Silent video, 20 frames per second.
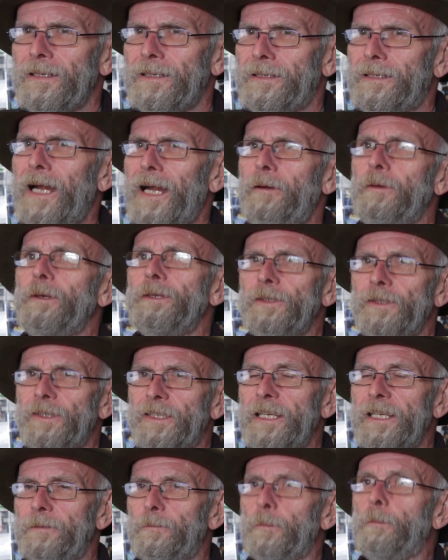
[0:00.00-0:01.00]
Karen
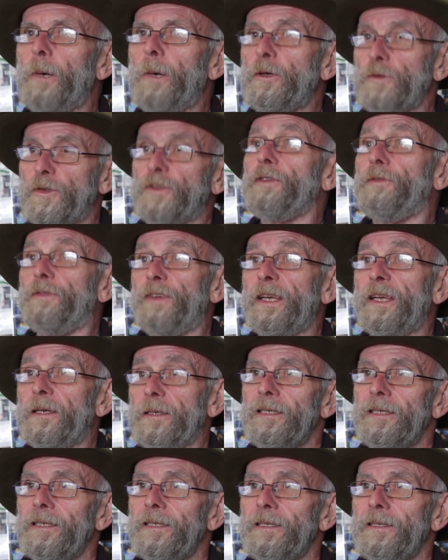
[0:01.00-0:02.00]
did most of it.
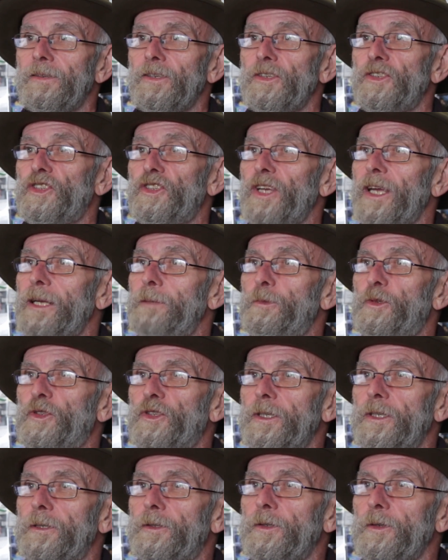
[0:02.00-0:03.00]
It's a shame
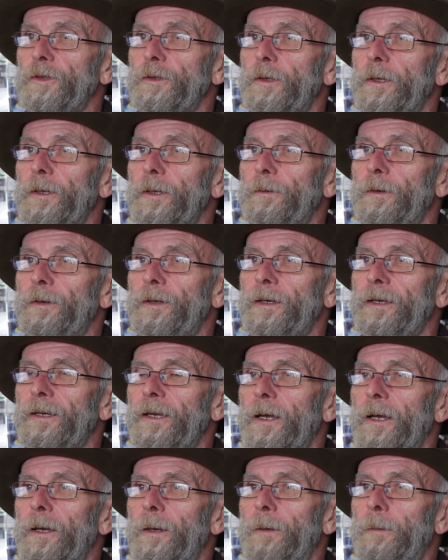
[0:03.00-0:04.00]
she doesn't
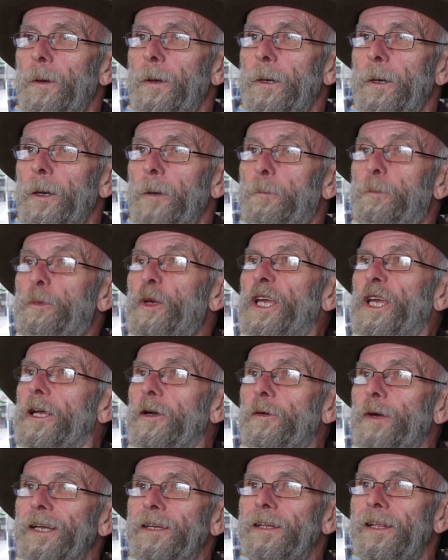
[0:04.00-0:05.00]

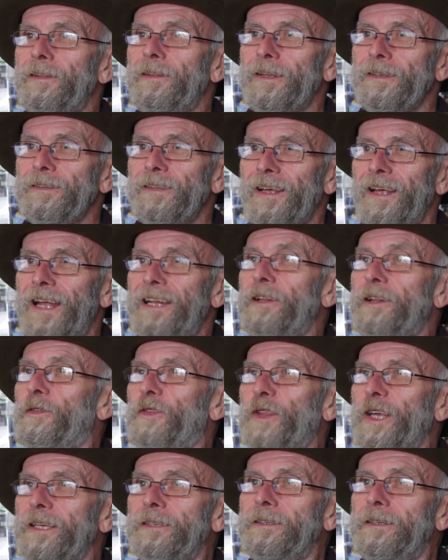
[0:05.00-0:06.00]
appear in
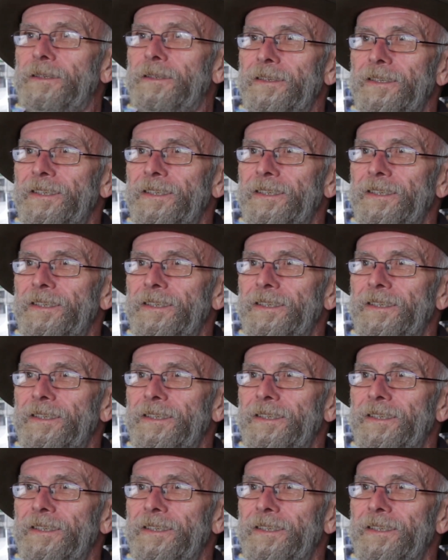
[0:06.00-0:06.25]
anything,